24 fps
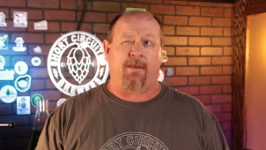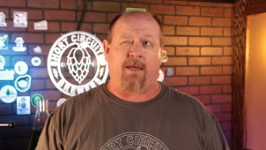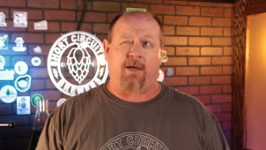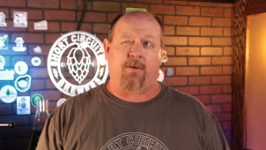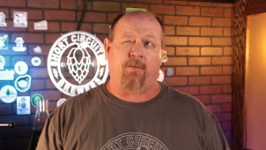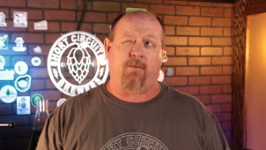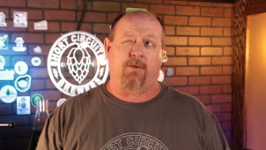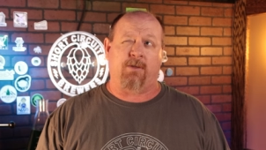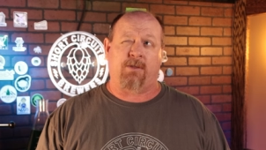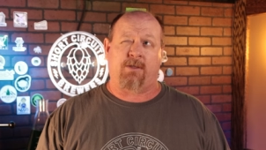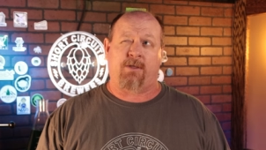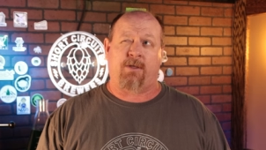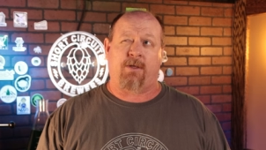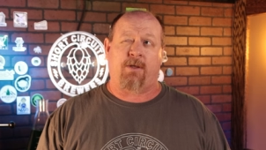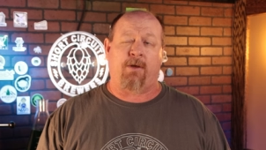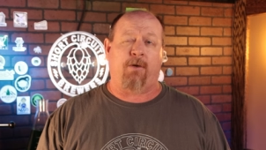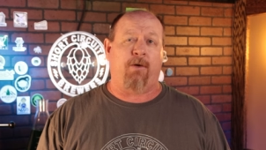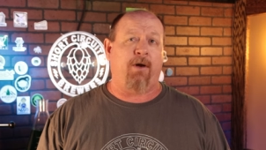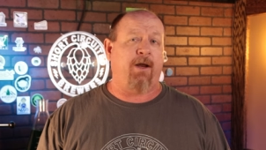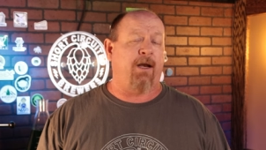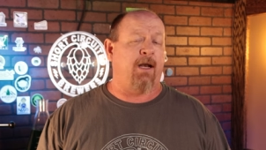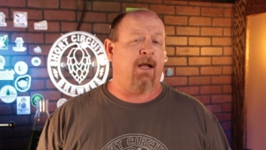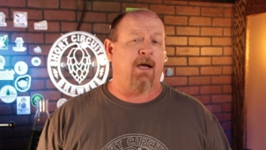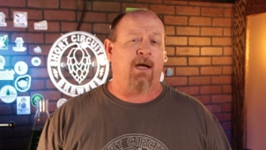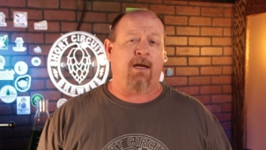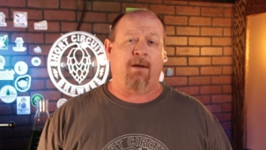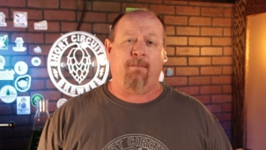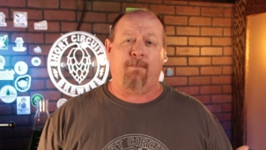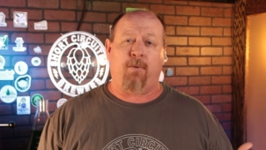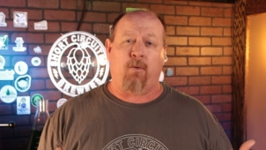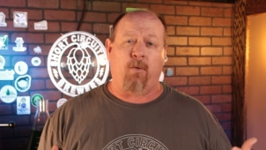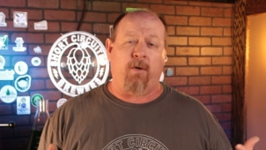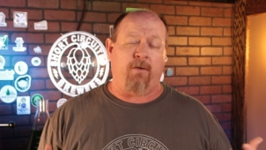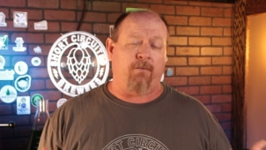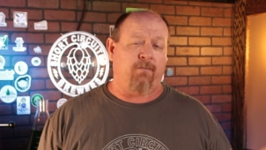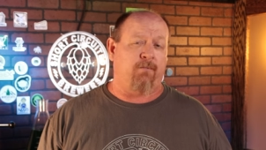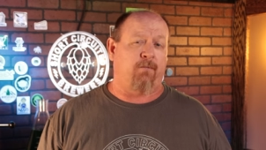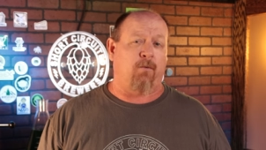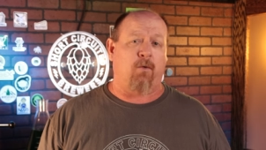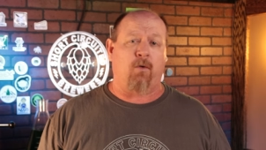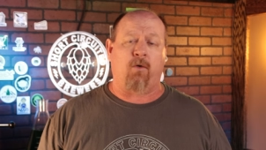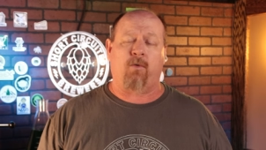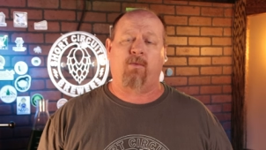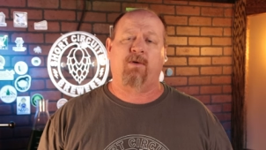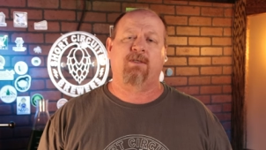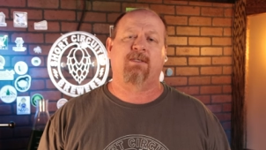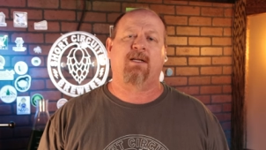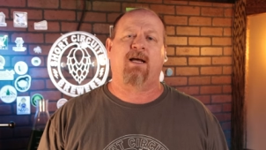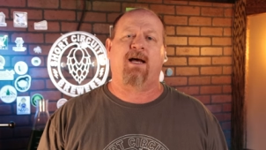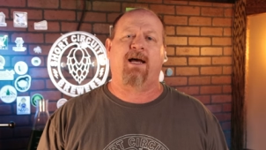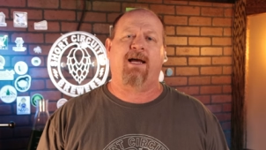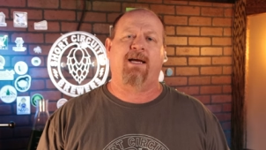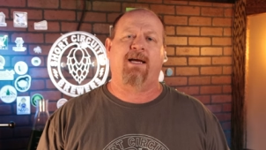I think was 39.4 was the